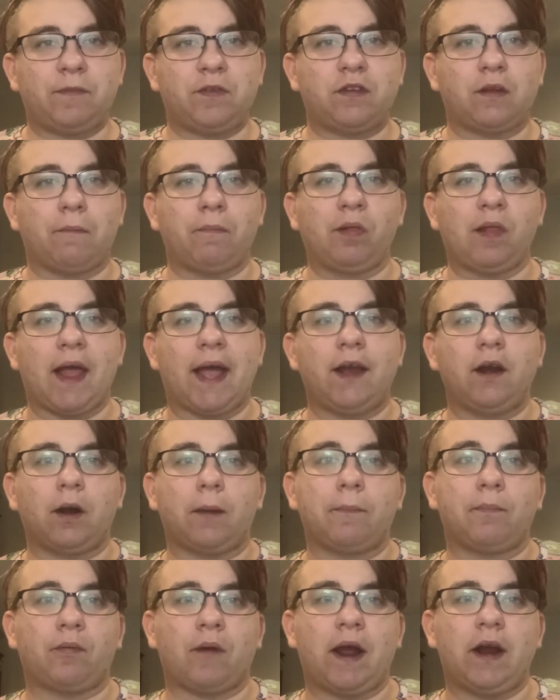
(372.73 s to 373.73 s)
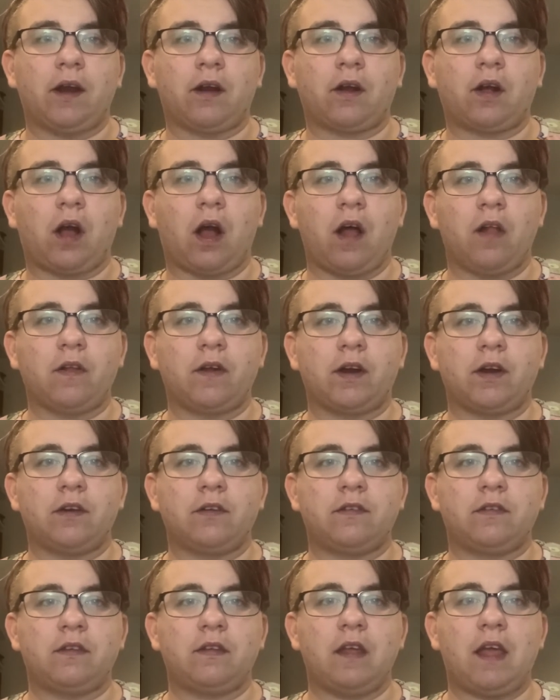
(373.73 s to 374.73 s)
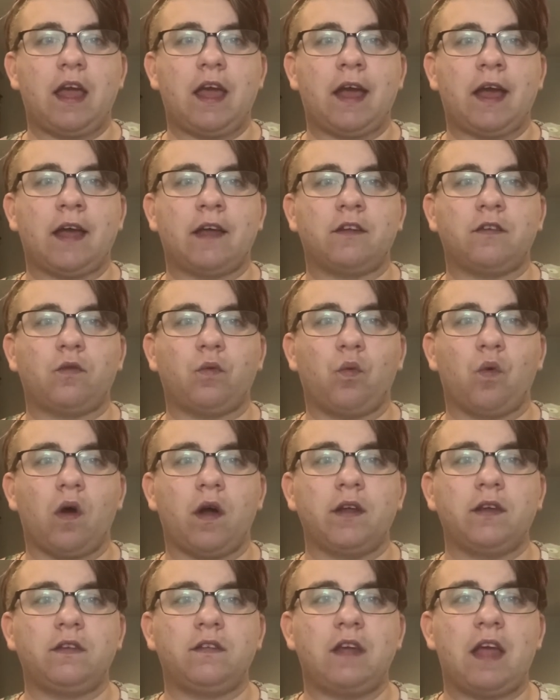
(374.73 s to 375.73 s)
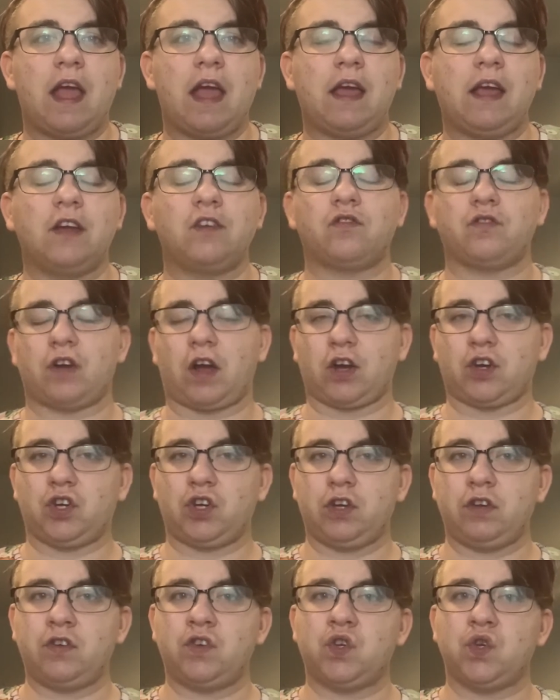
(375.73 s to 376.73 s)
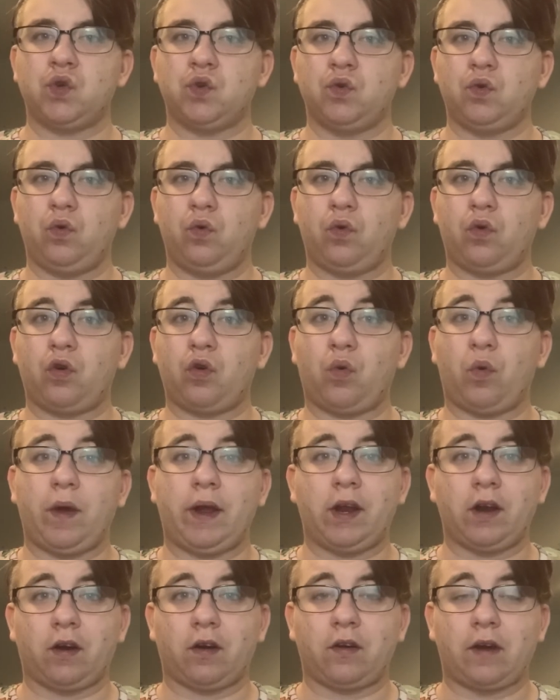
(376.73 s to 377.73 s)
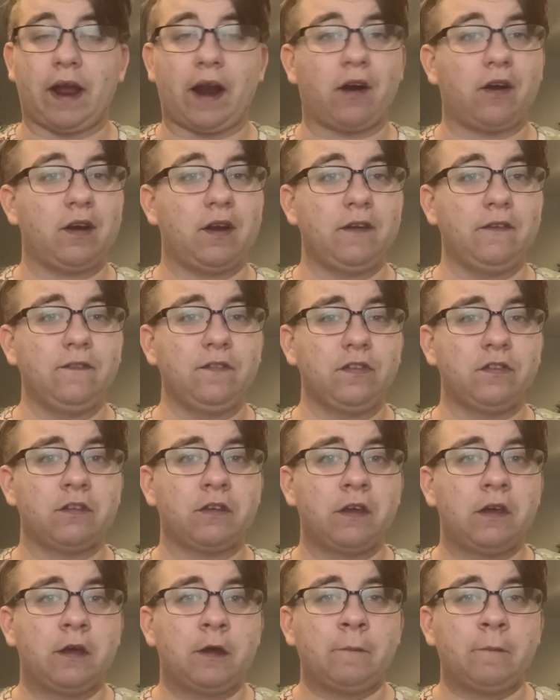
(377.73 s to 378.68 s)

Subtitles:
some lighter, brighter colors, and want an introduction to queer narratives,